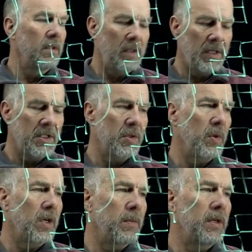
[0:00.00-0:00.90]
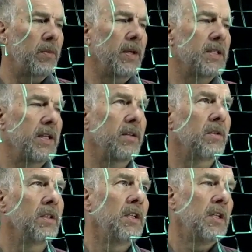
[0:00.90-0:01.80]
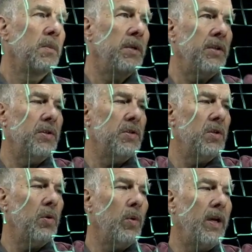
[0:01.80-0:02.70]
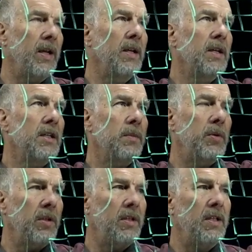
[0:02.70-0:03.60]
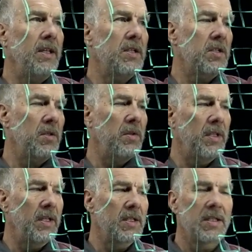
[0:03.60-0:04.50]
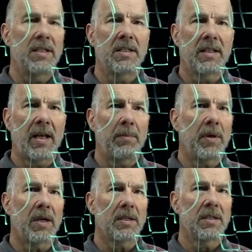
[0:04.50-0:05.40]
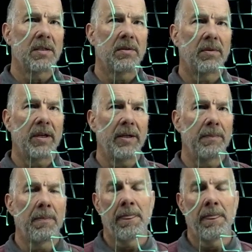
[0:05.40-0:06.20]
not a square, but a rectangle. But there's no way to put these 2 things into that box, right?